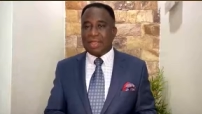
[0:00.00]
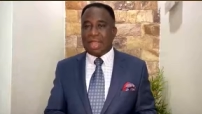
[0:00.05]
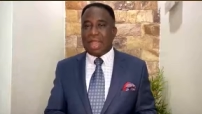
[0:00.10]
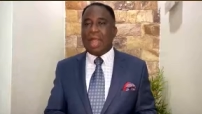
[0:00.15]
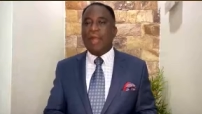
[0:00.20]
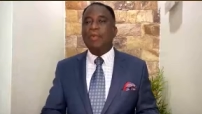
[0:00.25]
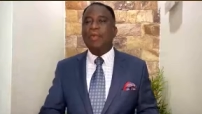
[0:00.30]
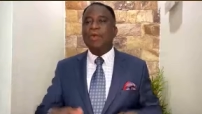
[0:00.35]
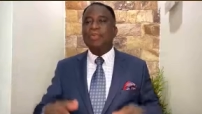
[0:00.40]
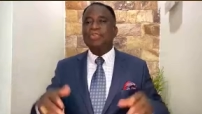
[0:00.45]

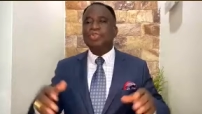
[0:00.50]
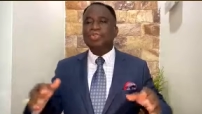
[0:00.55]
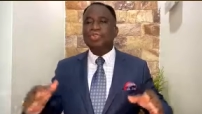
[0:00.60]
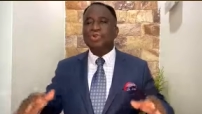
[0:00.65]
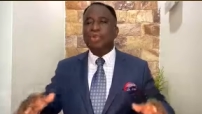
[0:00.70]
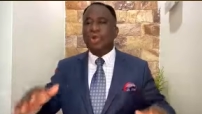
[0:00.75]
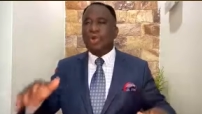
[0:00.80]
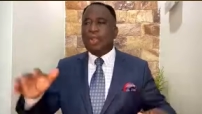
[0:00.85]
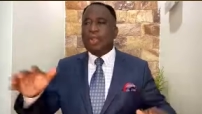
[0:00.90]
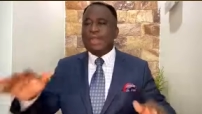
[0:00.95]
I want you
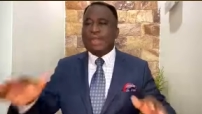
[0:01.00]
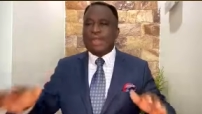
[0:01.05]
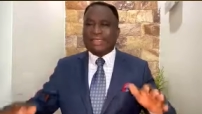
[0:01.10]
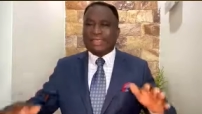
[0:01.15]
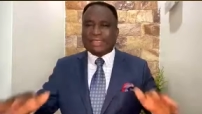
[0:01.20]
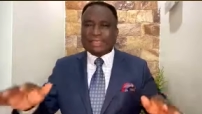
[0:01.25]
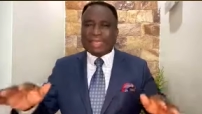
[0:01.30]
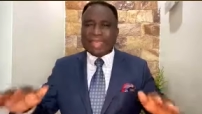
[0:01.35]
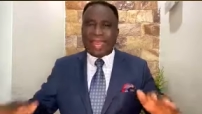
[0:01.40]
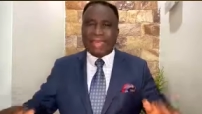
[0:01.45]
to
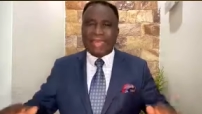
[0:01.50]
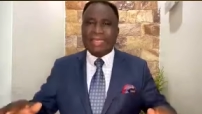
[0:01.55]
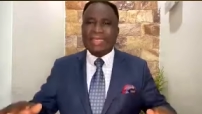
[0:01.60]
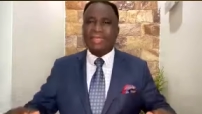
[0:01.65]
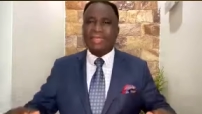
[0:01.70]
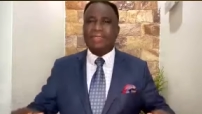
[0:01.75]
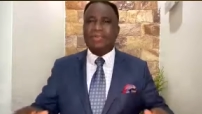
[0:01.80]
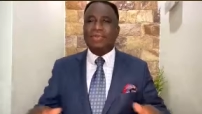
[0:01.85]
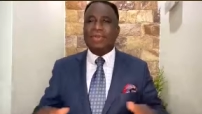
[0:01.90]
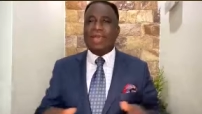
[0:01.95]
understand
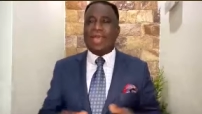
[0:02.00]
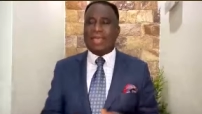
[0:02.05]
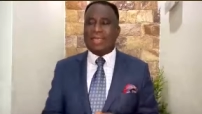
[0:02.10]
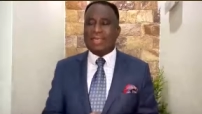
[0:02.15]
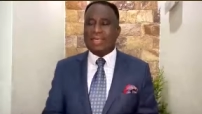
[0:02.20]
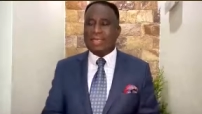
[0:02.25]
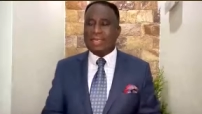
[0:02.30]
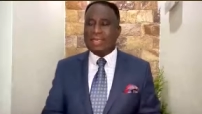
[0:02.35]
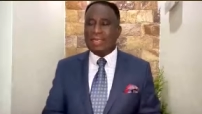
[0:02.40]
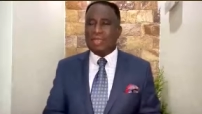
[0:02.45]
this so that
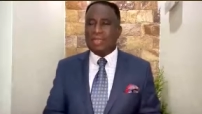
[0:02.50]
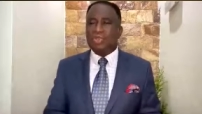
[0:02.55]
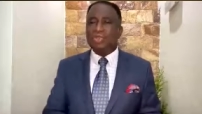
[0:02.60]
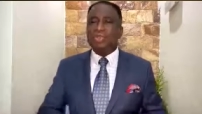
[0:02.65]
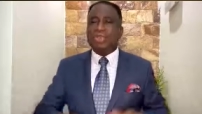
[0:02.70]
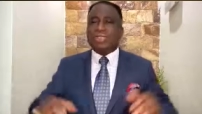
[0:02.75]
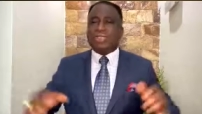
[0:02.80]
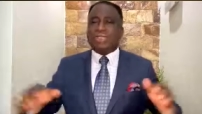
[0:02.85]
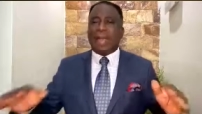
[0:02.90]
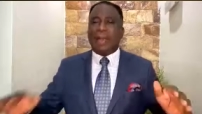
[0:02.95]

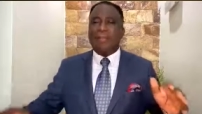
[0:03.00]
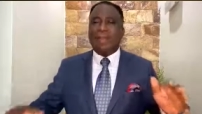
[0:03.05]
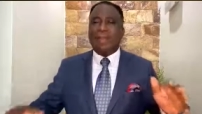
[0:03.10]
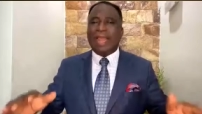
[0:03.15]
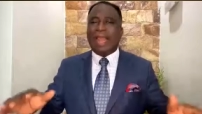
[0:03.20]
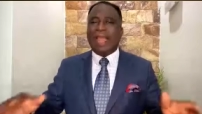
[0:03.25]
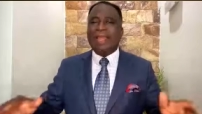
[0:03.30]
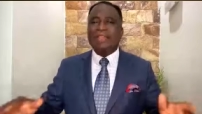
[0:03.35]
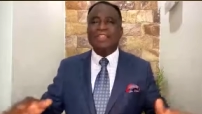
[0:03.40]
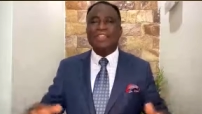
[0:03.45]
you
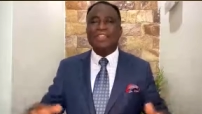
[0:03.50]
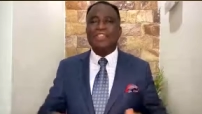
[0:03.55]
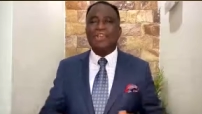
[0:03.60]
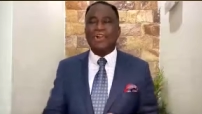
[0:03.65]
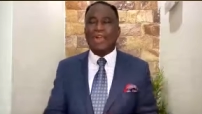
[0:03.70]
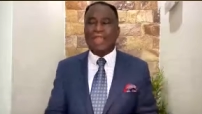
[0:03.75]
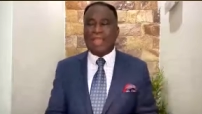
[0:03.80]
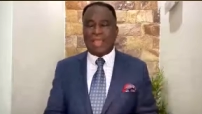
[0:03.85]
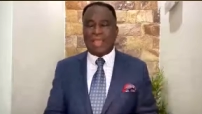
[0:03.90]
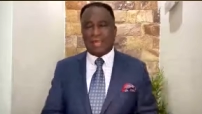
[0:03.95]
stabilize
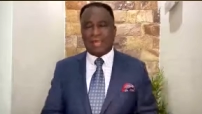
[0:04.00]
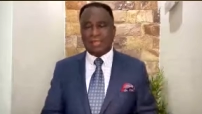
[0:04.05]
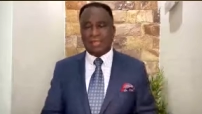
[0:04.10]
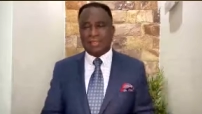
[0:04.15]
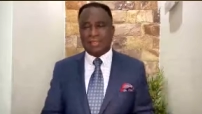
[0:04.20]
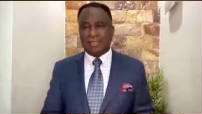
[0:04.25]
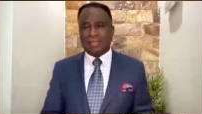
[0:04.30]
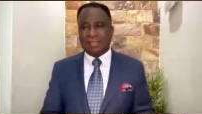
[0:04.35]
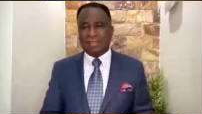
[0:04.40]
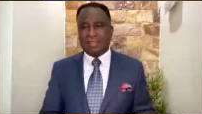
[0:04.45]
your
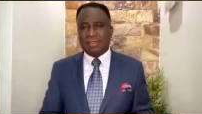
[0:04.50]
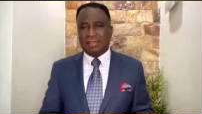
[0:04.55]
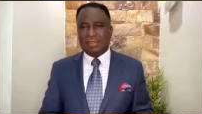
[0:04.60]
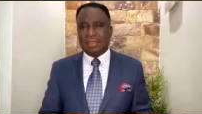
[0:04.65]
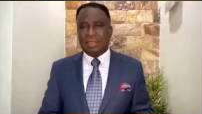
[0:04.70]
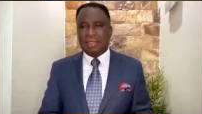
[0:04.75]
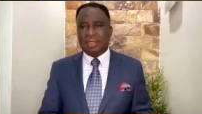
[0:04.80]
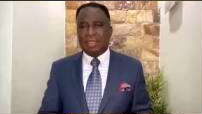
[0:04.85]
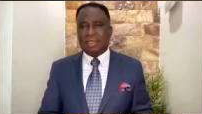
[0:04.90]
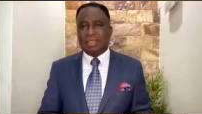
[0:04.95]
health.
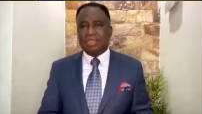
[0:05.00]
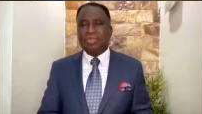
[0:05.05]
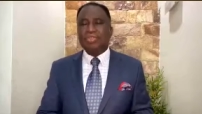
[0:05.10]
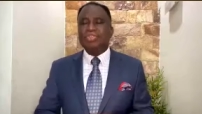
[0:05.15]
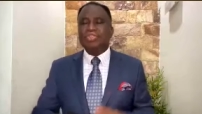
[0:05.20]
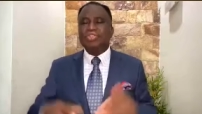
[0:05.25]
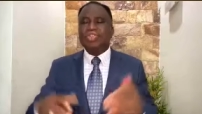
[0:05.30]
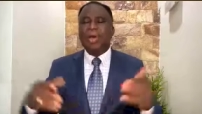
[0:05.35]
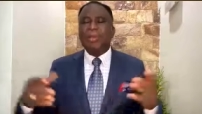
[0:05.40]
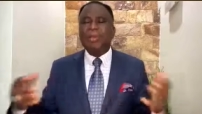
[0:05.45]
You
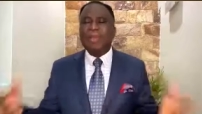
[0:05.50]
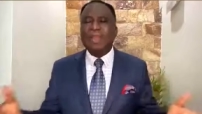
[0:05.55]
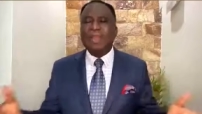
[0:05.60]
stop